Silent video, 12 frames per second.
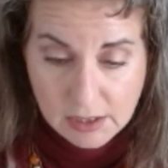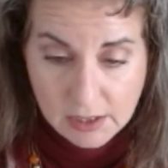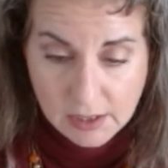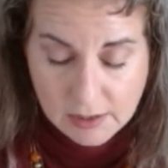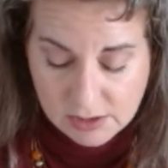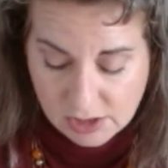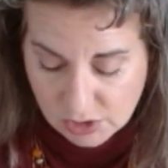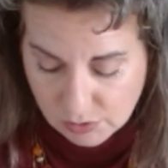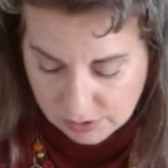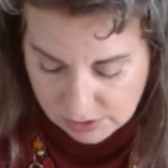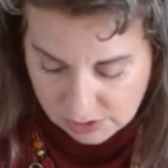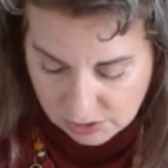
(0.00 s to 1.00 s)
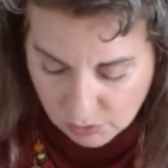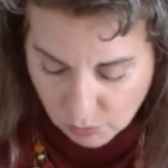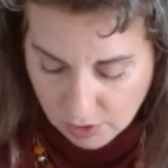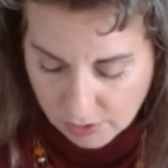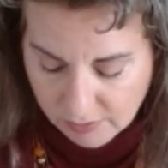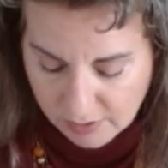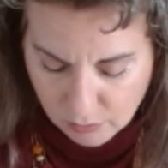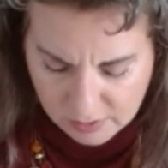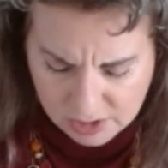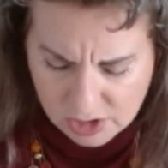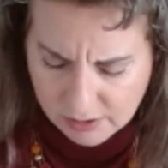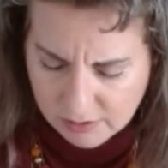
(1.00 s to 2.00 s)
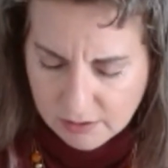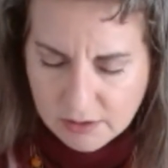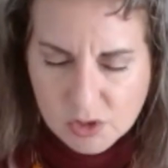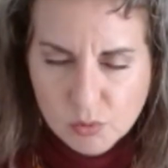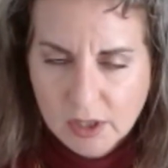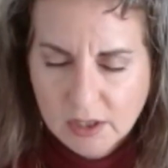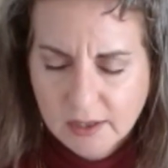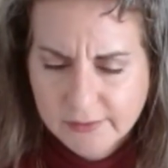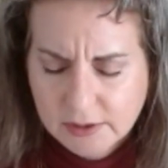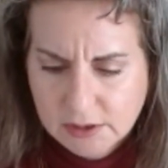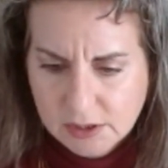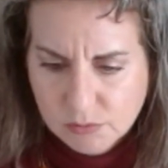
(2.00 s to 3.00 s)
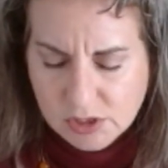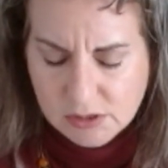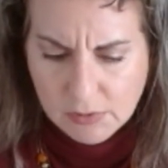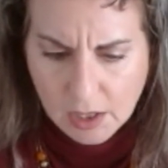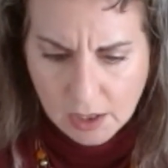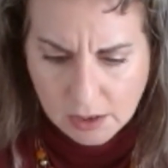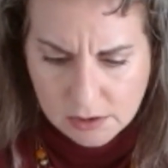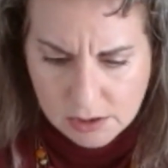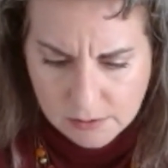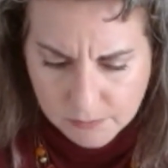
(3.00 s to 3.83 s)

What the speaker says: And since this is the Wandering Rich, I think that's why coven comes to mind.